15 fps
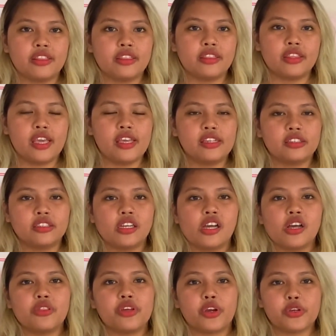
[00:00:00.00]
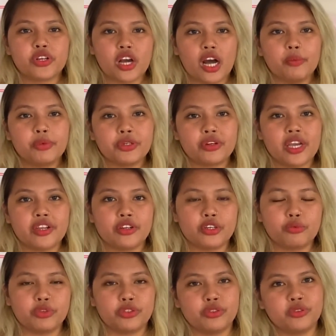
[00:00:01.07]
then our copywriter
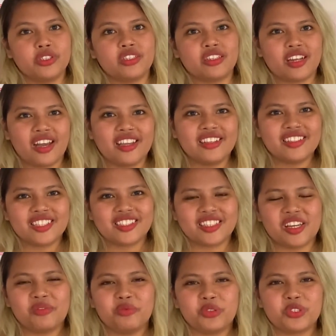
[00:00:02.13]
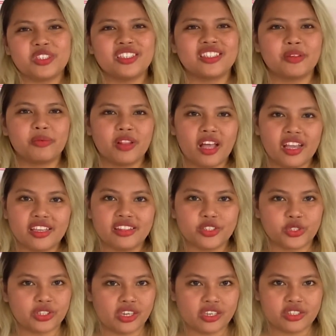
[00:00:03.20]
would do the ninth step, which is applying the
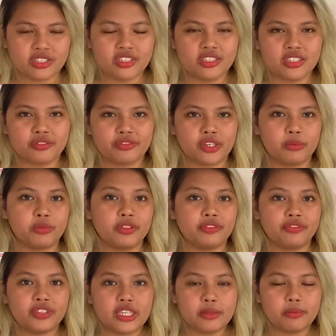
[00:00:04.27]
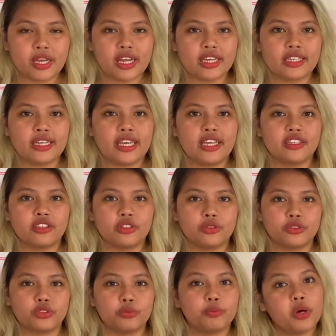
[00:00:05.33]
changes from the feedback and
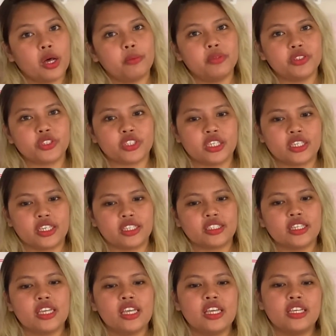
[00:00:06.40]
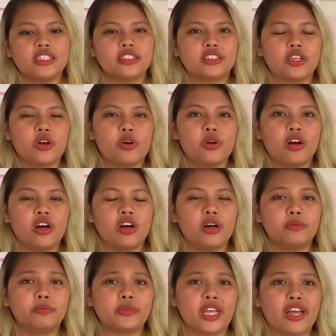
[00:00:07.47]
also publishing it. So
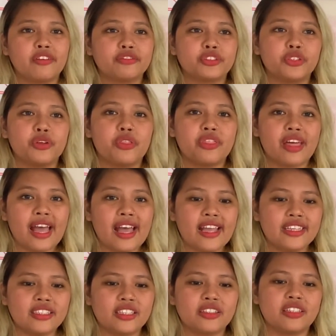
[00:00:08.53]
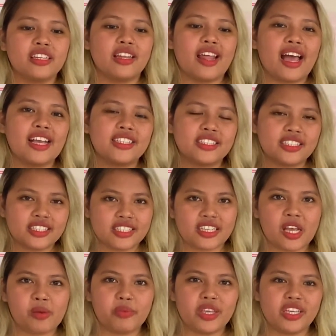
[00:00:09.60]
after that, the last
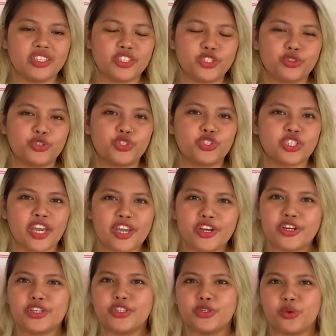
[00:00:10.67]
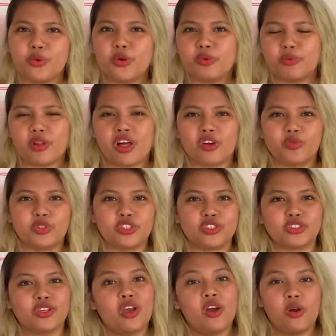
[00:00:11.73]
step is to share your blog, which
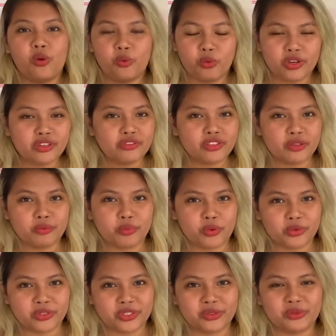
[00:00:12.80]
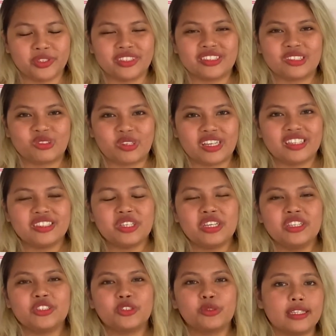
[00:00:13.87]
is one of the important one as well.
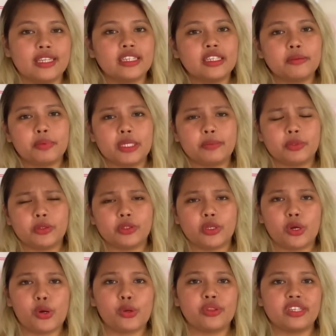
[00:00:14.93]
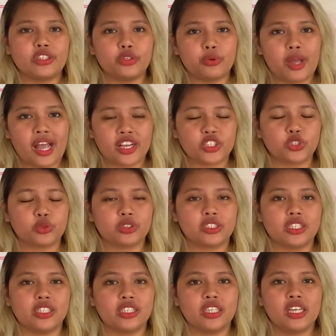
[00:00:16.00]
So letting people know that you
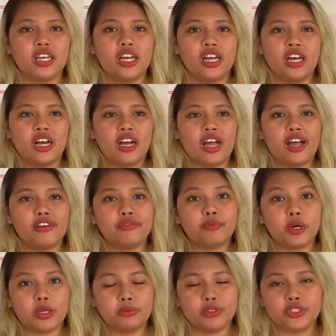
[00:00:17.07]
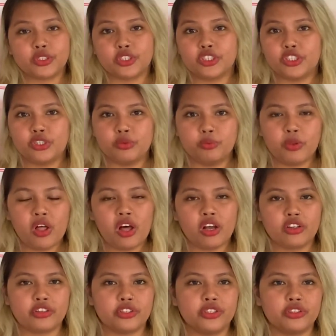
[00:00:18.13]
actually have published a new
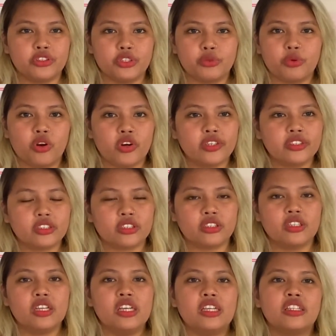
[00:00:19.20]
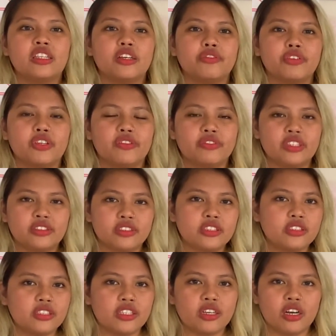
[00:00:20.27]
blog or your new article. Now, if you have
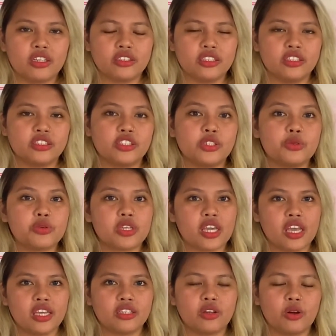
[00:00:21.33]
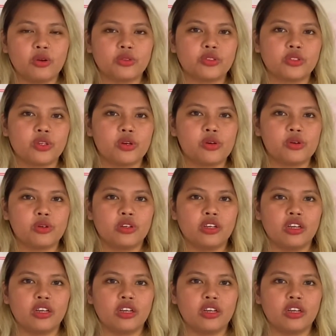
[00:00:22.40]
existing audience, you can also